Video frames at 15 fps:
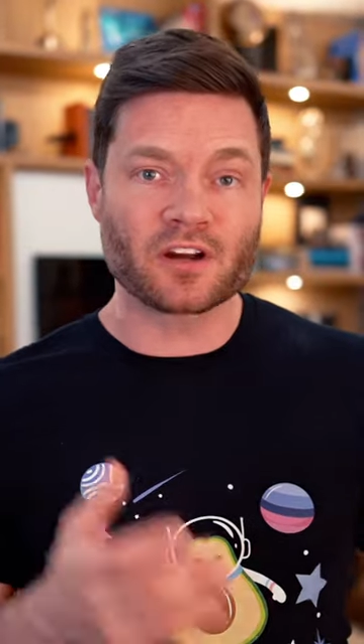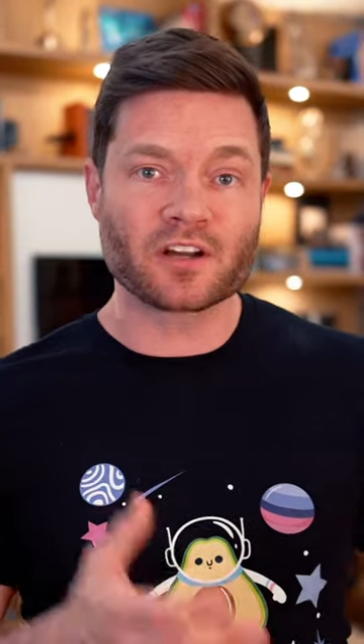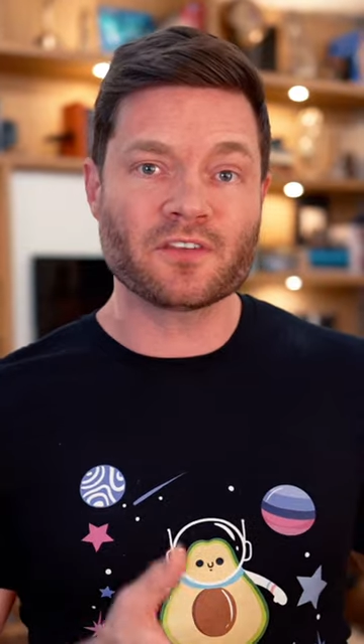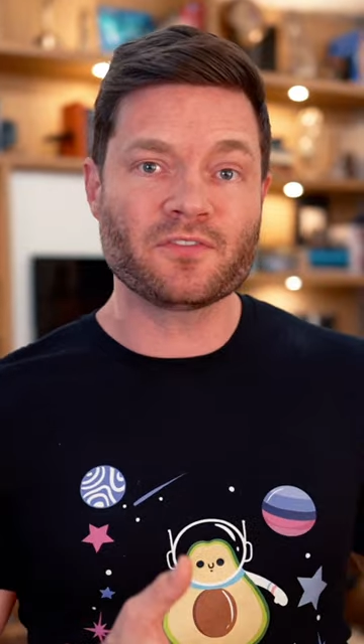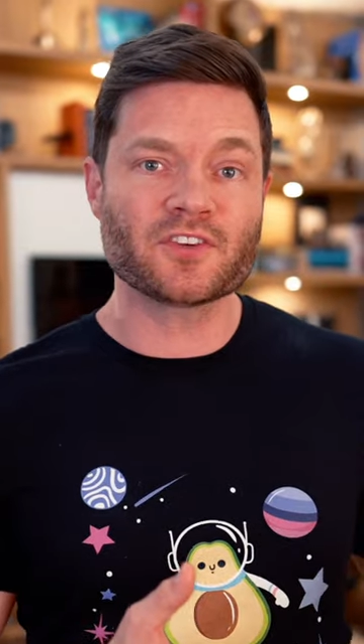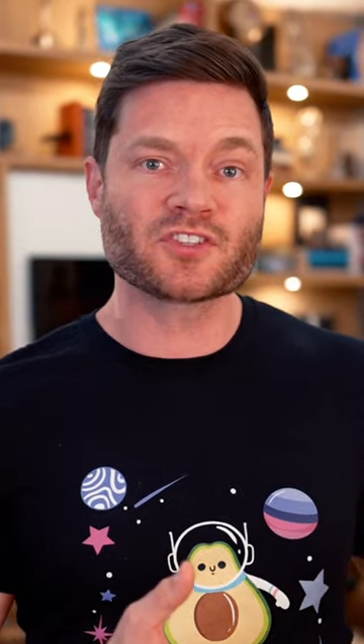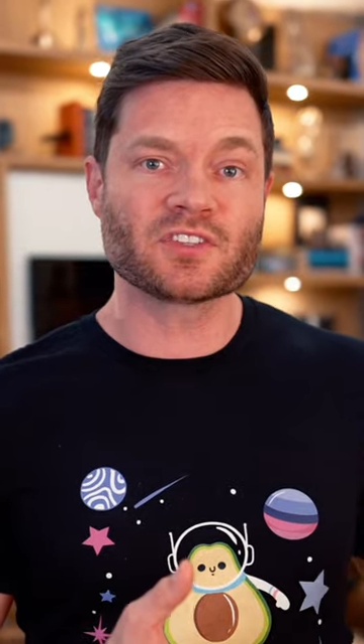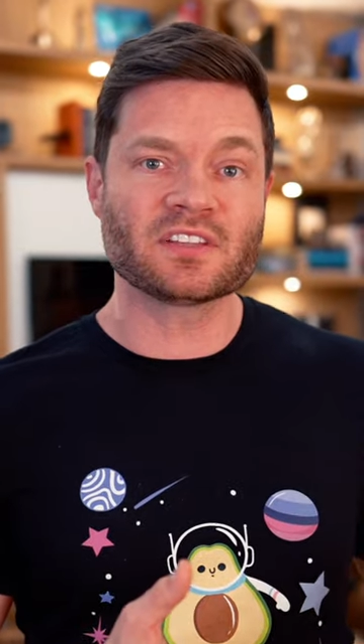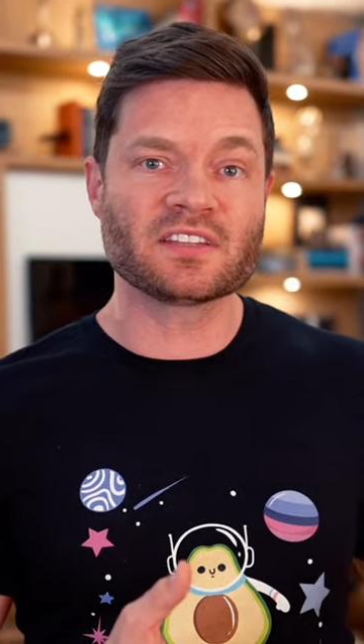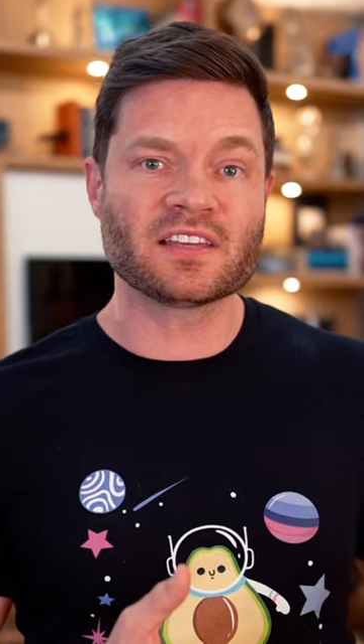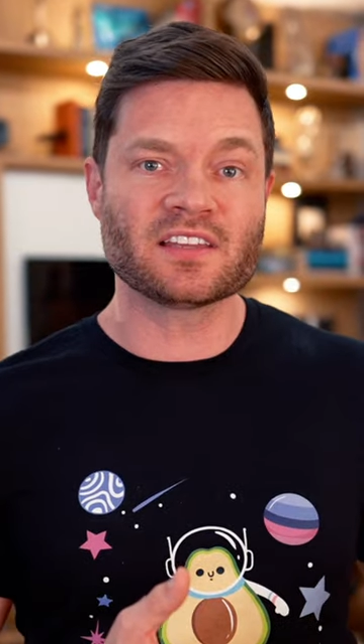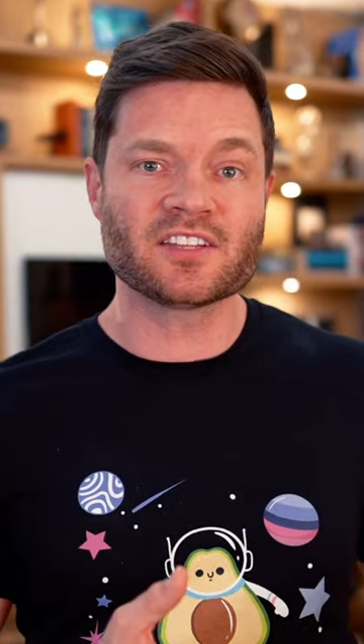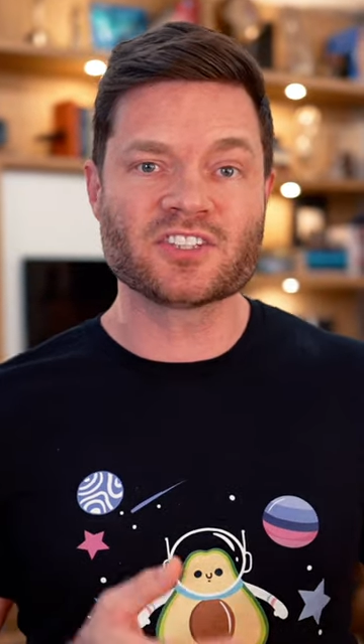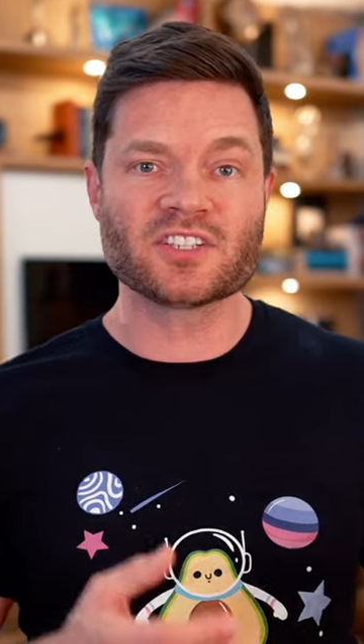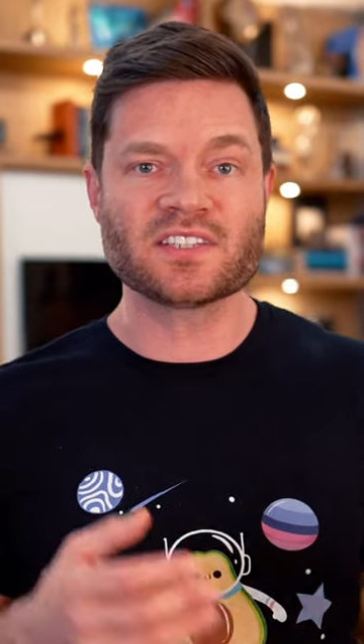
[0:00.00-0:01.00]
artificial
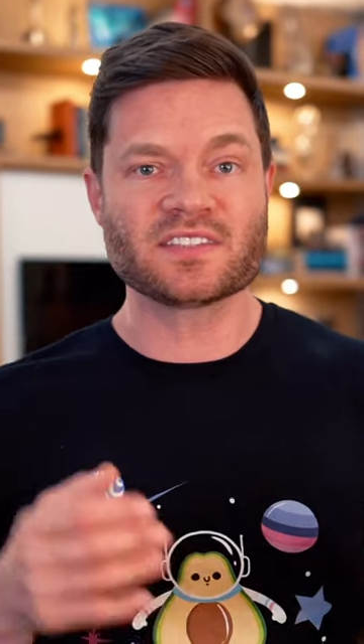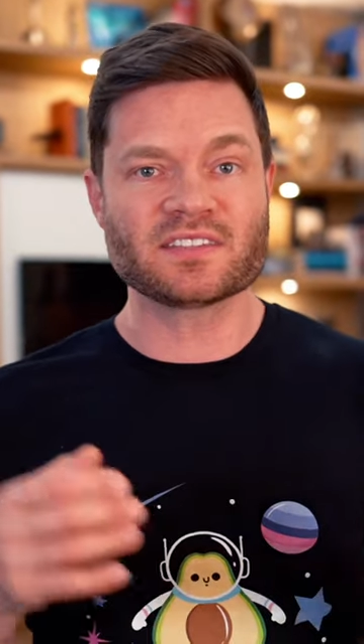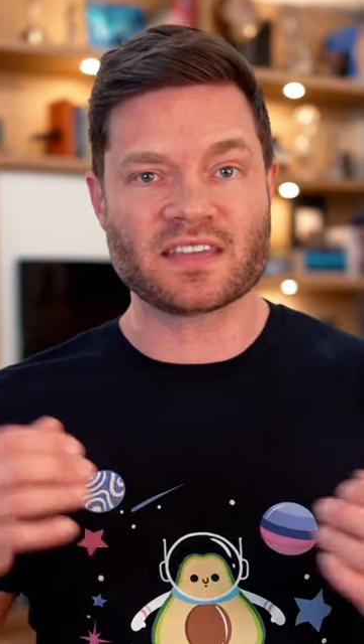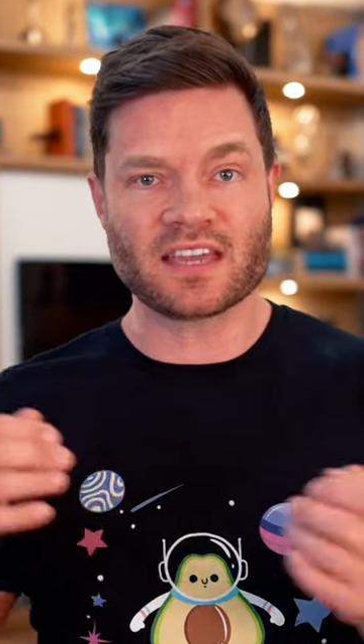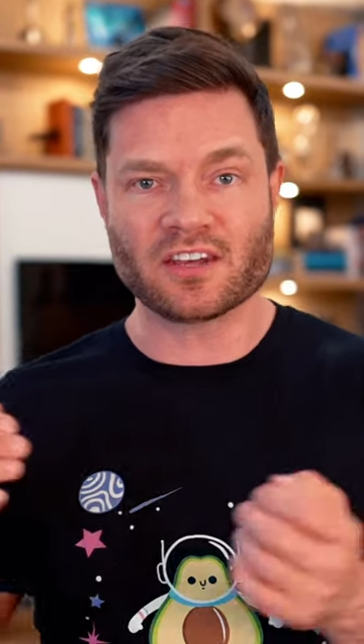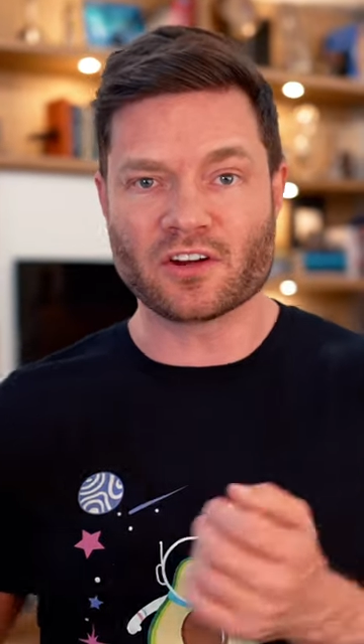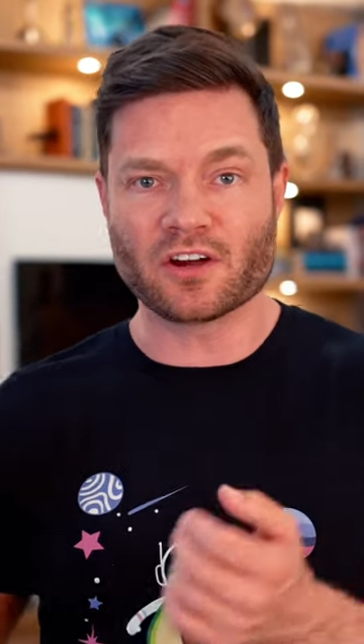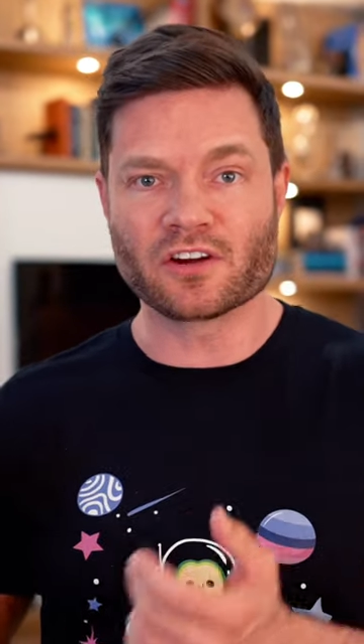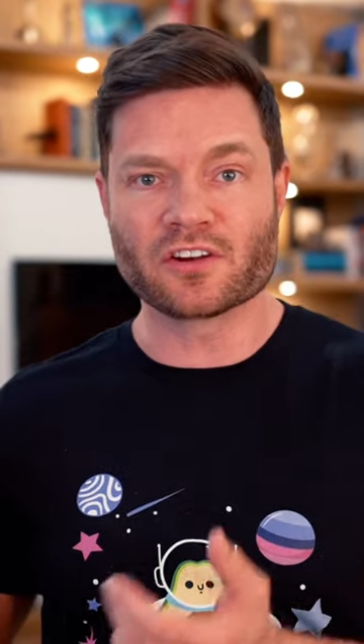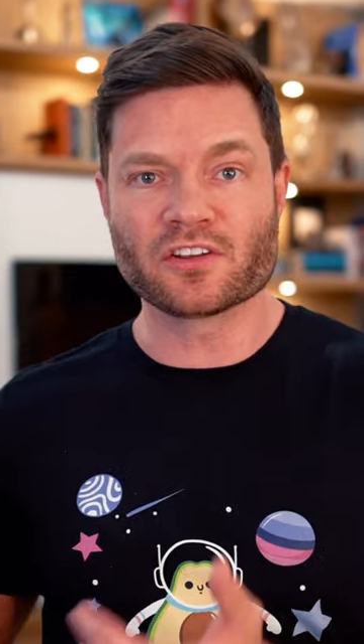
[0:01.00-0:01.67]
intelligence and our